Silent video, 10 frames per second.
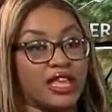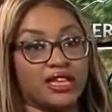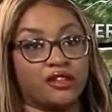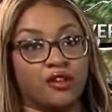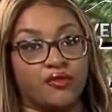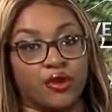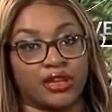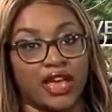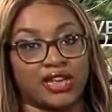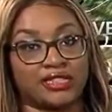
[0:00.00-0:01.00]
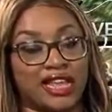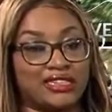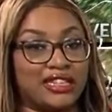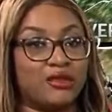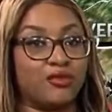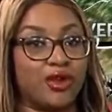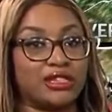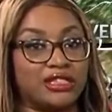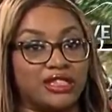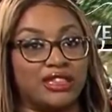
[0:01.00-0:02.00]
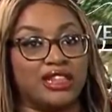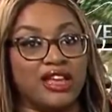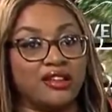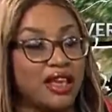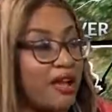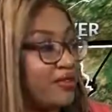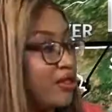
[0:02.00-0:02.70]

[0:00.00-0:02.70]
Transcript: staying in our forecast, not seeing breaks until later that